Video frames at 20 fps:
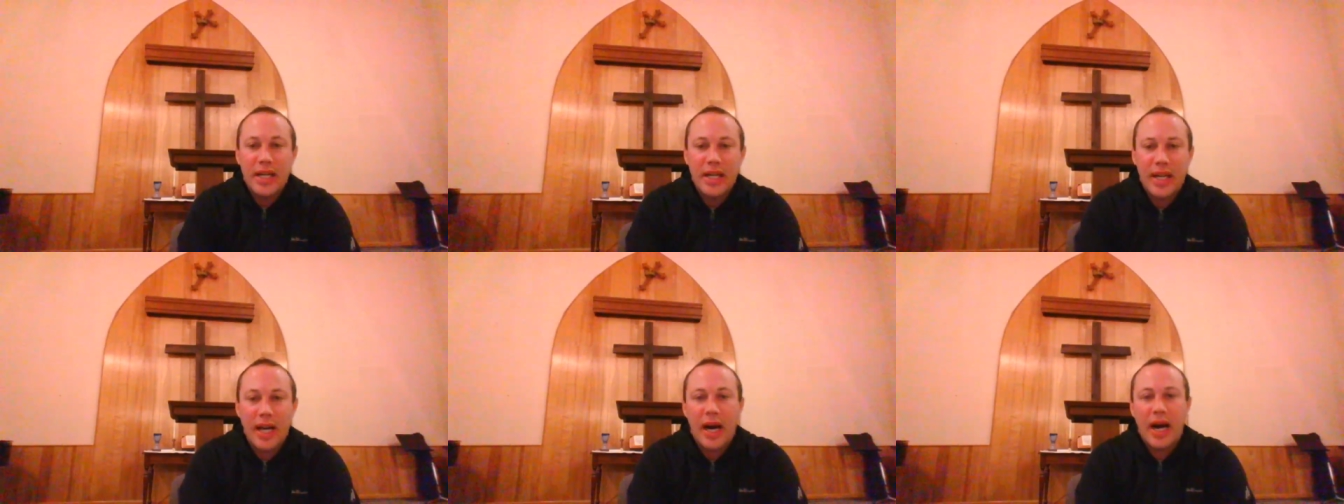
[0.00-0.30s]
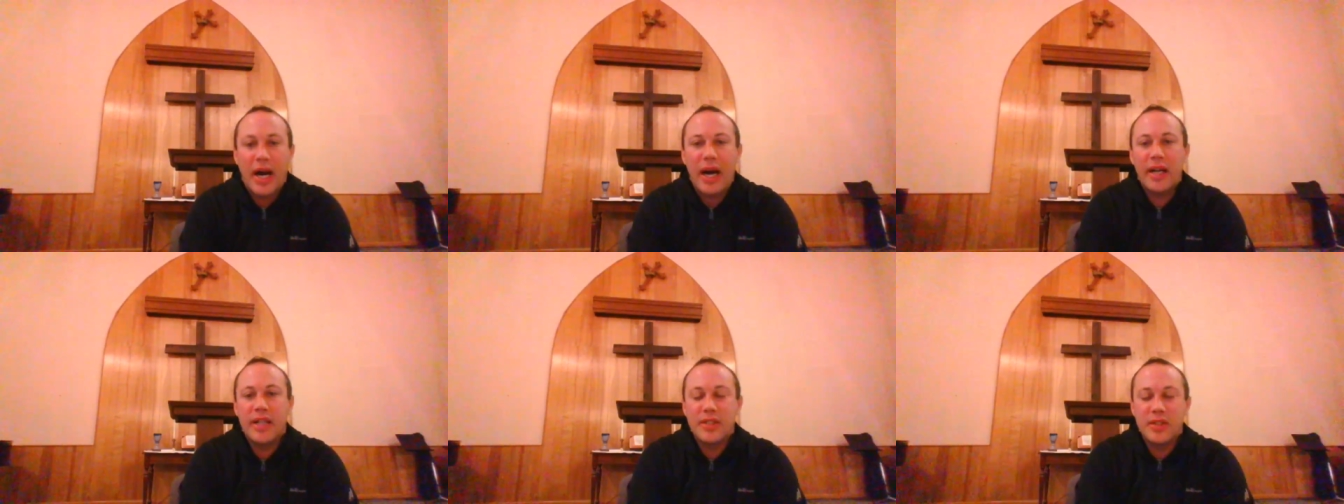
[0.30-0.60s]

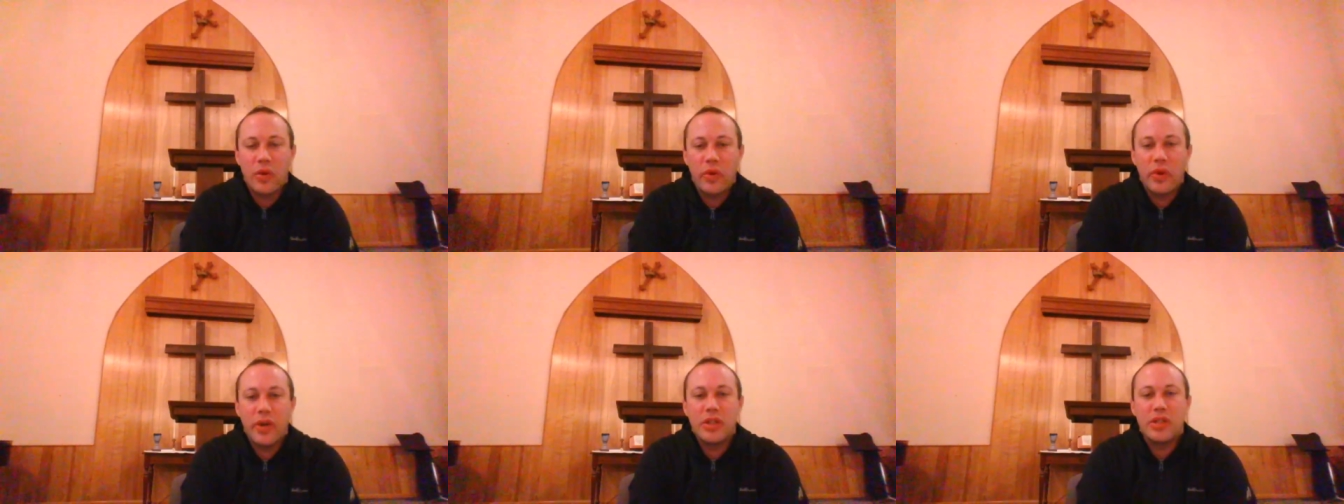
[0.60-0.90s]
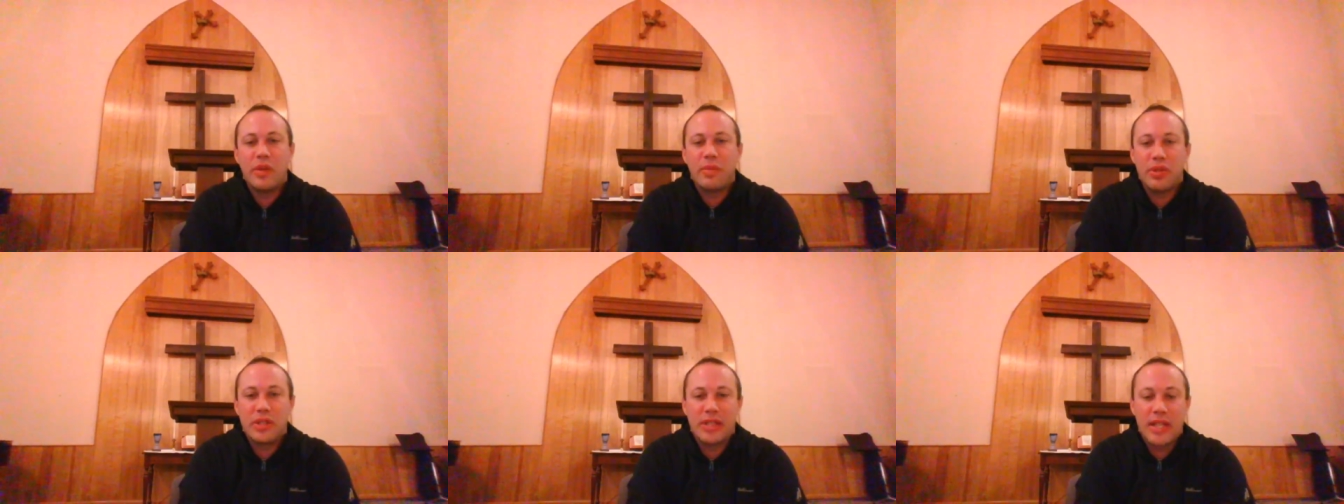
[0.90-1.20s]
God is going
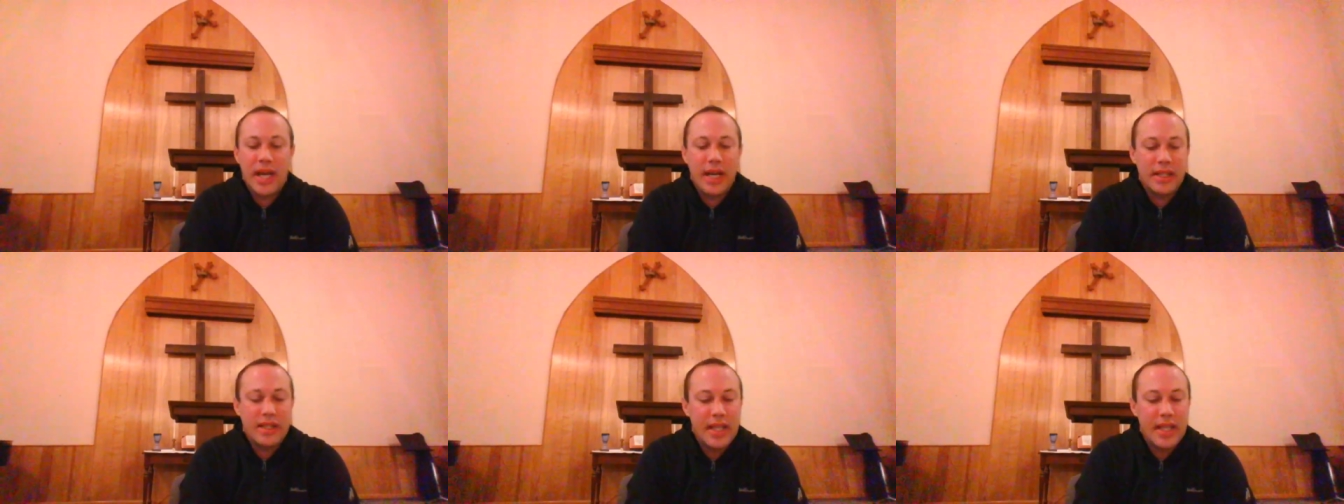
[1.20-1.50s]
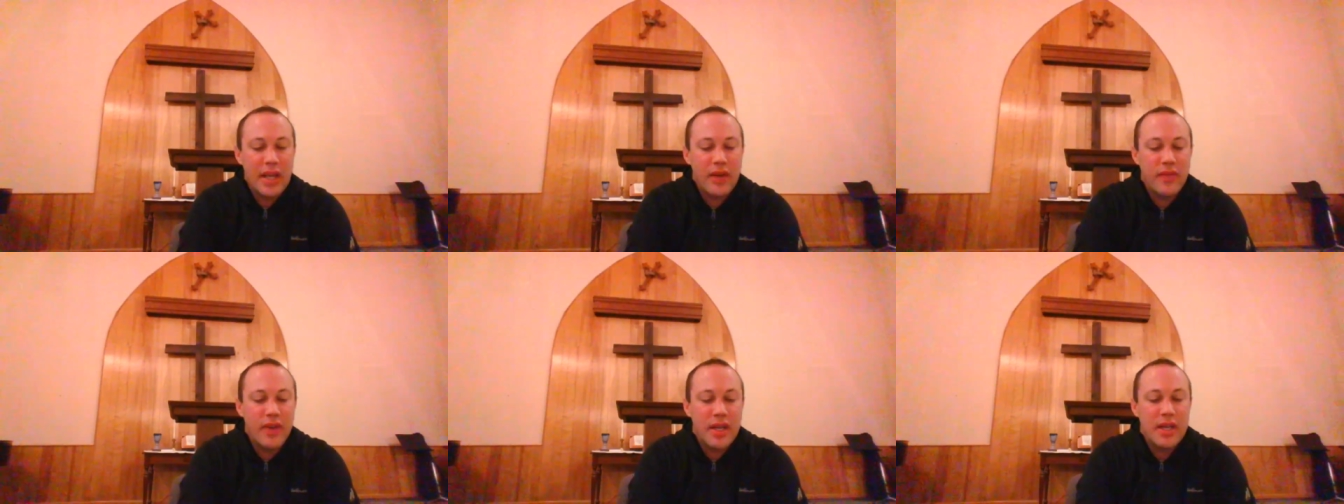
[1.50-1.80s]
to protect
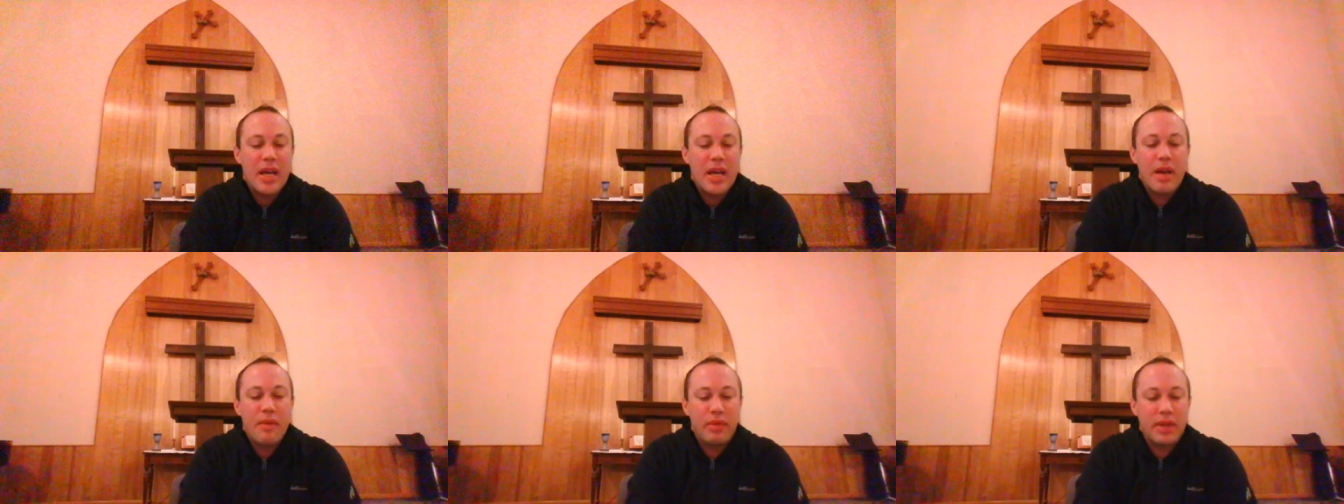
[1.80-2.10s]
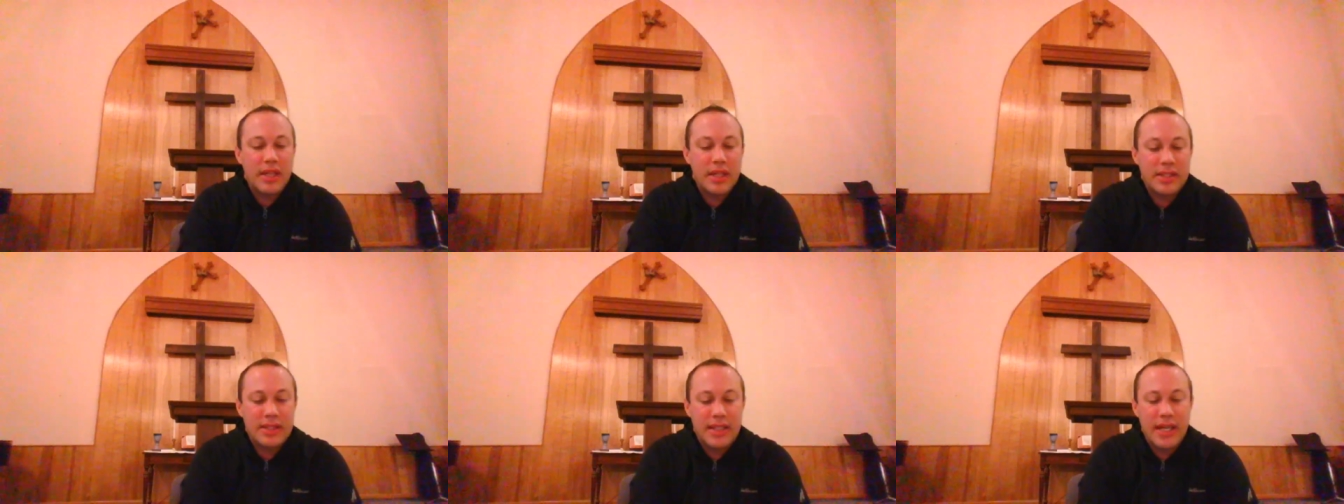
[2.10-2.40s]
David
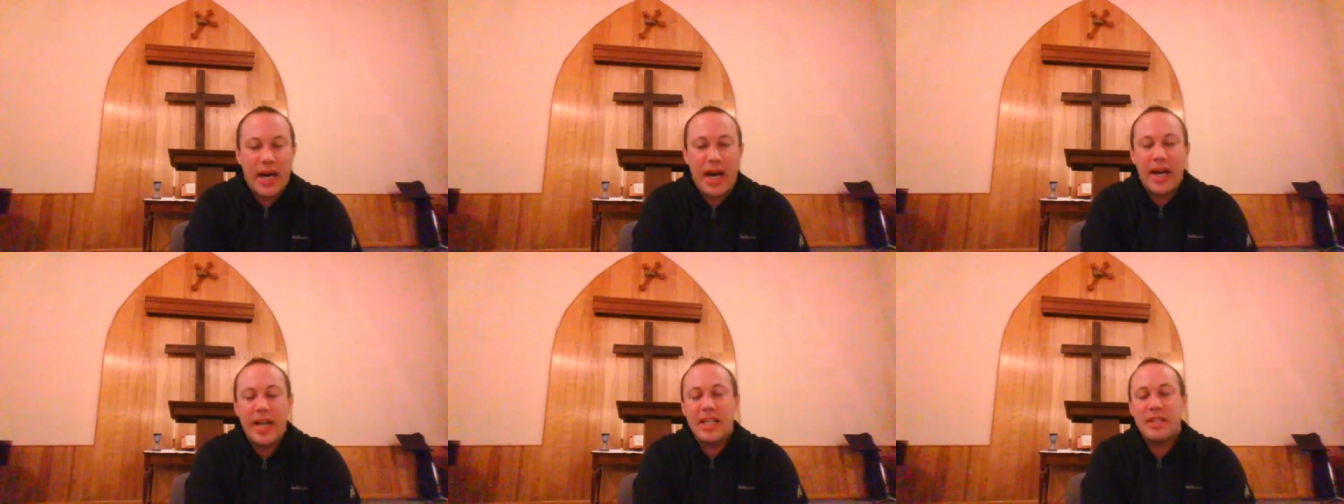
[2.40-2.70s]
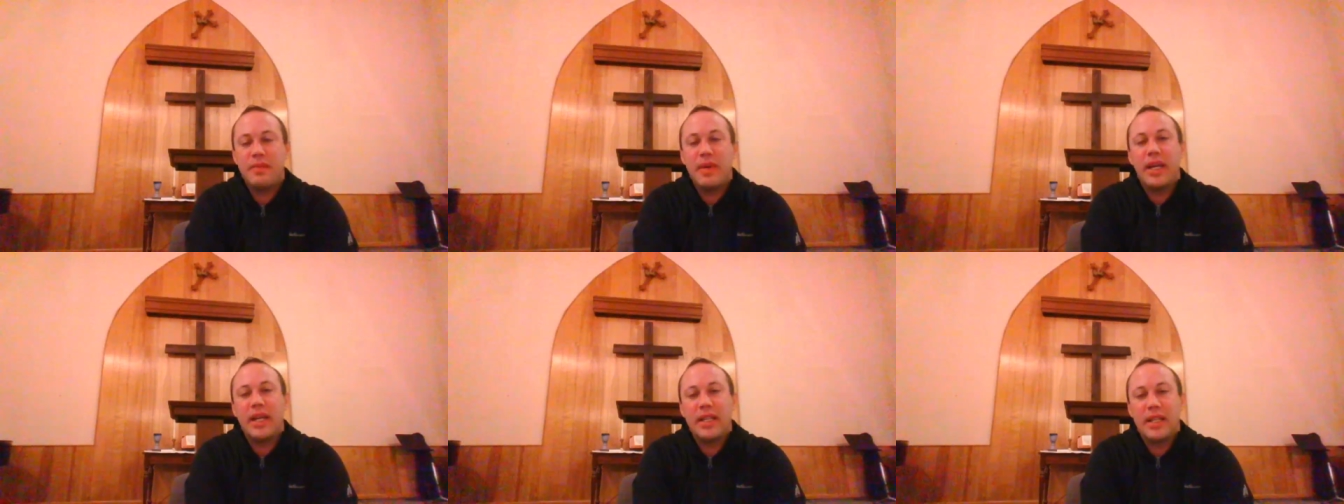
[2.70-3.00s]
because God
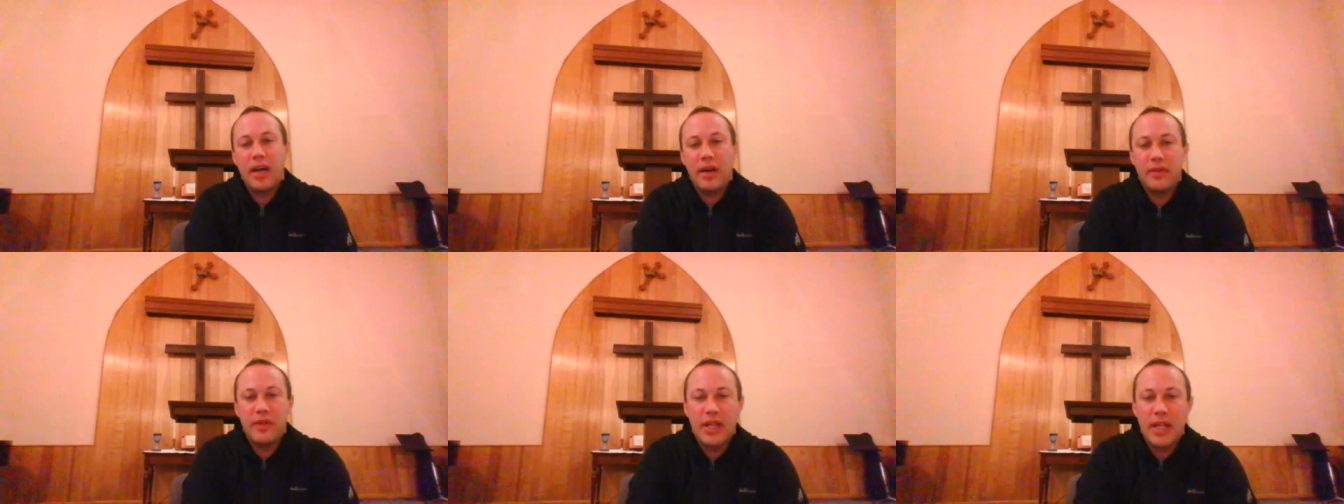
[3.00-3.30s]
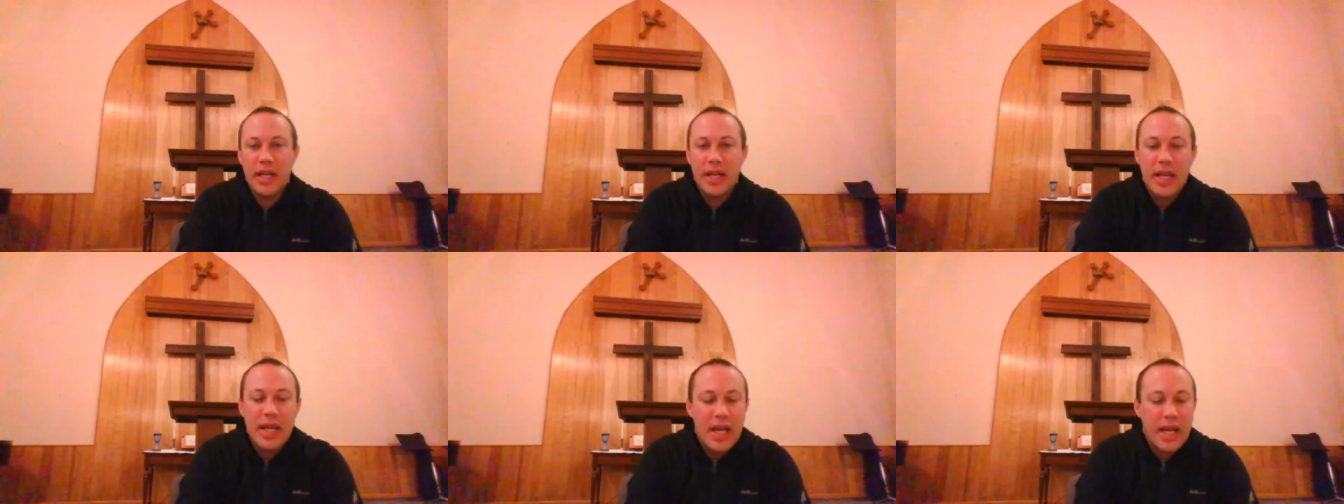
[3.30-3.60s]
has made a
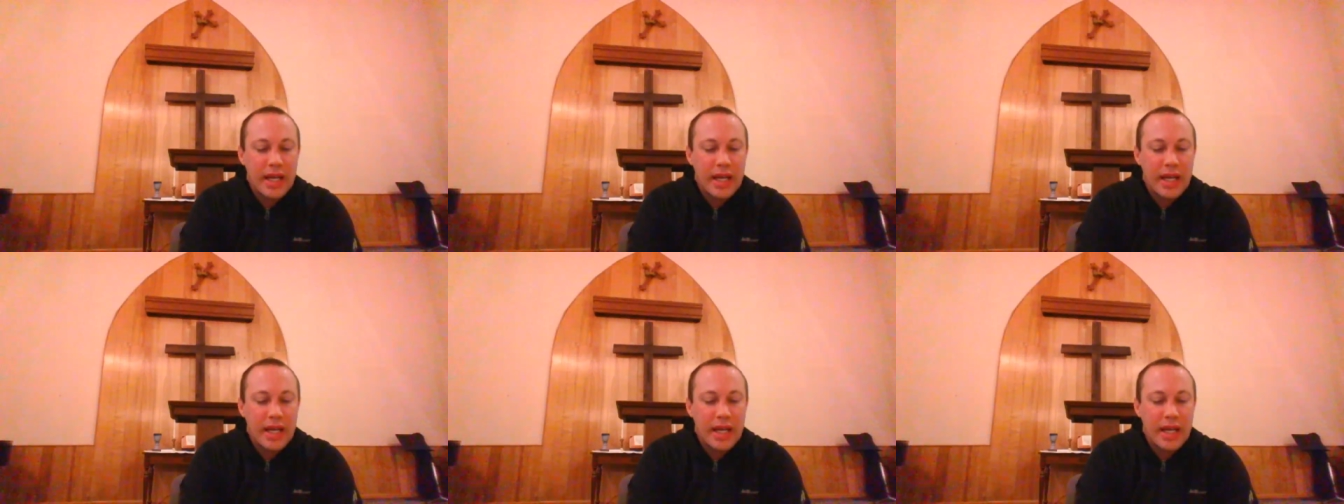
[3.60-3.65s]
covenant